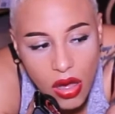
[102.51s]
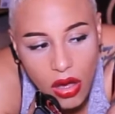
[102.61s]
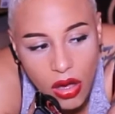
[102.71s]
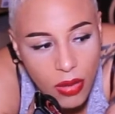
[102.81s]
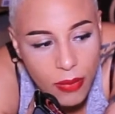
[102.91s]

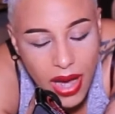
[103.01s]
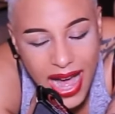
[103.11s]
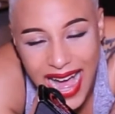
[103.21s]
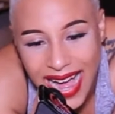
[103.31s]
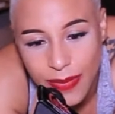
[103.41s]

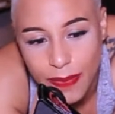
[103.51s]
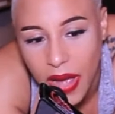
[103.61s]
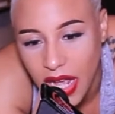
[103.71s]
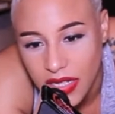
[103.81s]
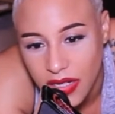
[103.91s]
I
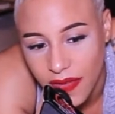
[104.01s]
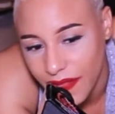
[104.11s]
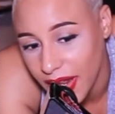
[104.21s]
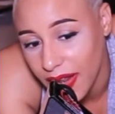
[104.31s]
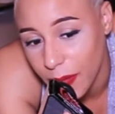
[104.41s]

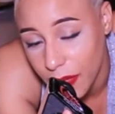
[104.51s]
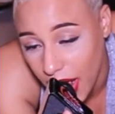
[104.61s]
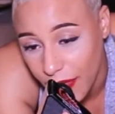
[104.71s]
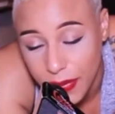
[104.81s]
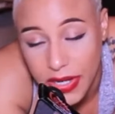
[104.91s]
personally,
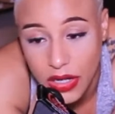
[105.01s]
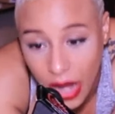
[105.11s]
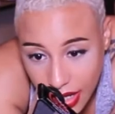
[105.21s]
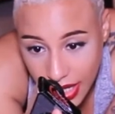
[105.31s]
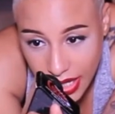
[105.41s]
I've been
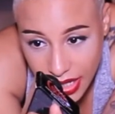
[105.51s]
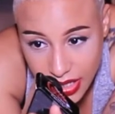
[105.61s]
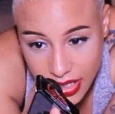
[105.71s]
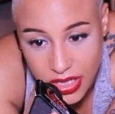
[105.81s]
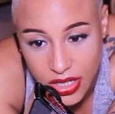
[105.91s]
lucky
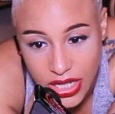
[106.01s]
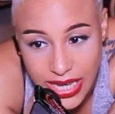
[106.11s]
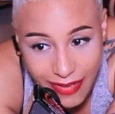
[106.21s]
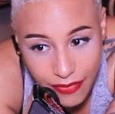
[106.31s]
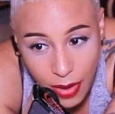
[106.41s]
to never.